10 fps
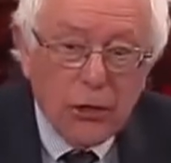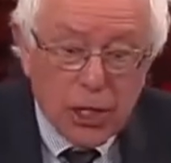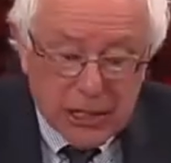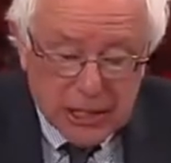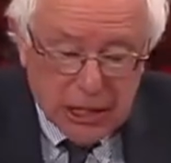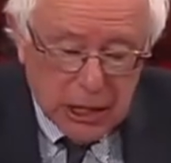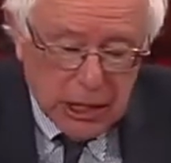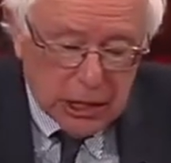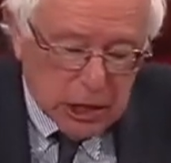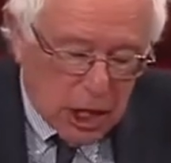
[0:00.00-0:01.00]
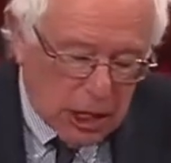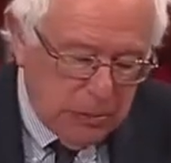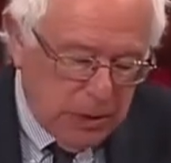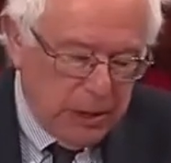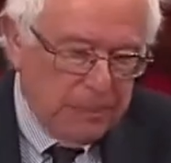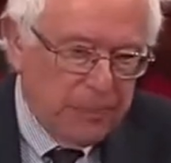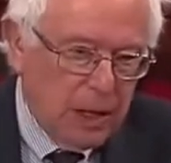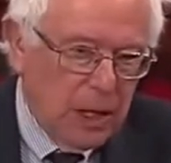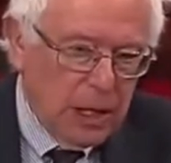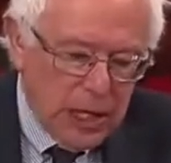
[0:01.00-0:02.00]
"The silliest argument
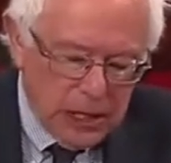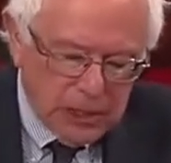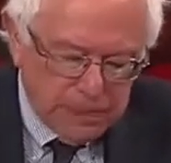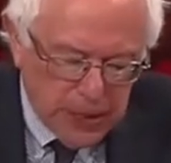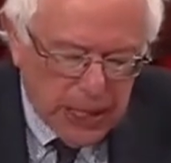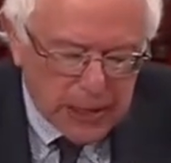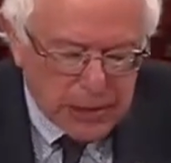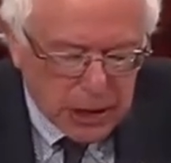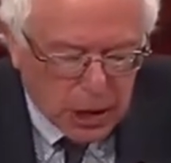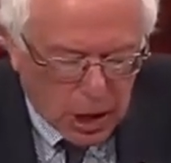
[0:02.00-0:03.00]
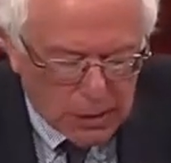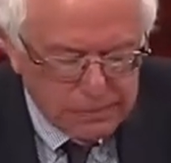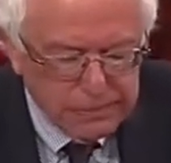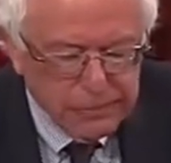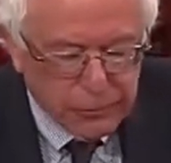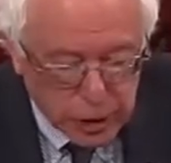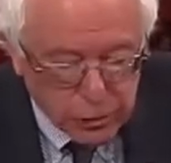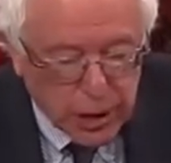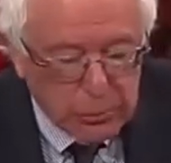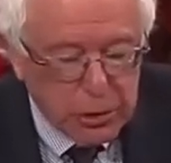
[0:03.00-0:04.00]
against PNTR, free
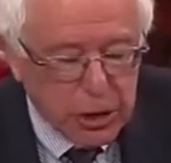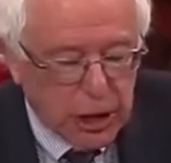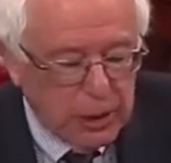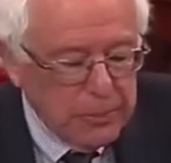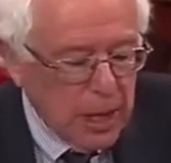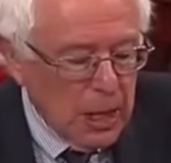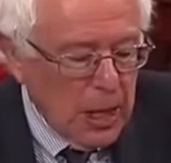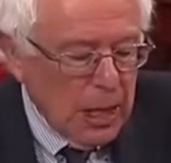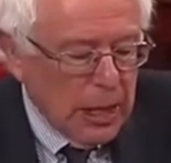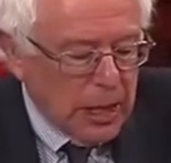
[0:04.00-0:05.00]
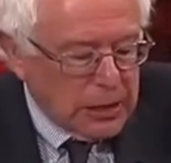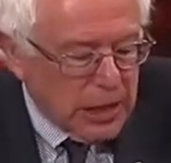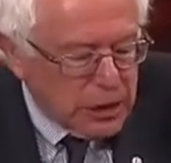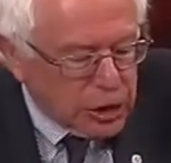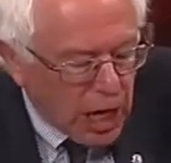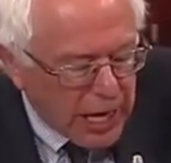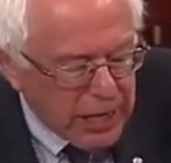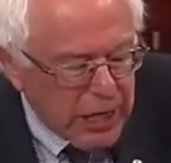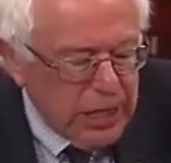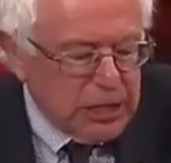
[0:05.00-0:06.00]
trade with China, is that
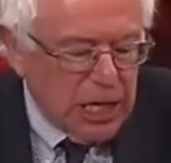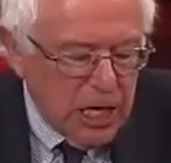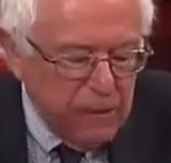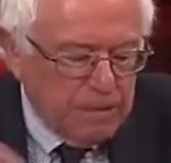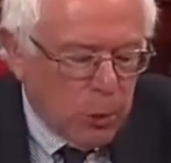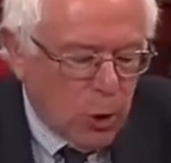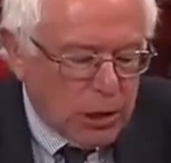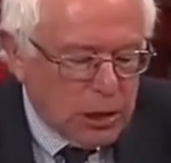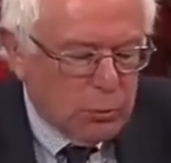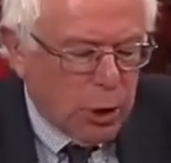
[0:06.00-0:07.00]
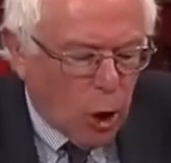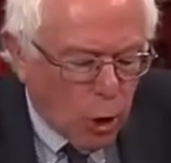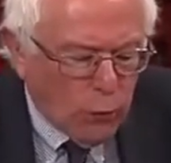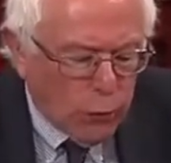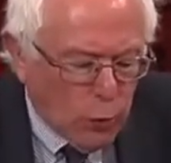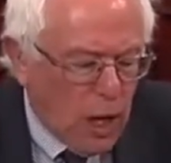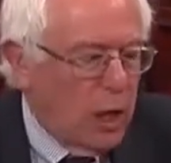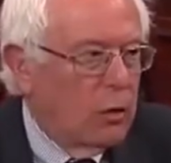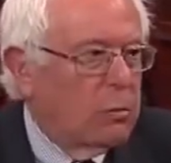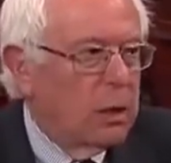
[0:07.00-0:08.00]
Chinese imports would
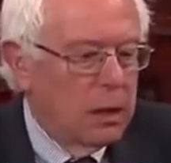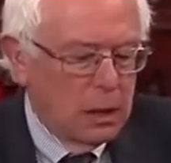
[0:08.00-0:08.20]
overwhelm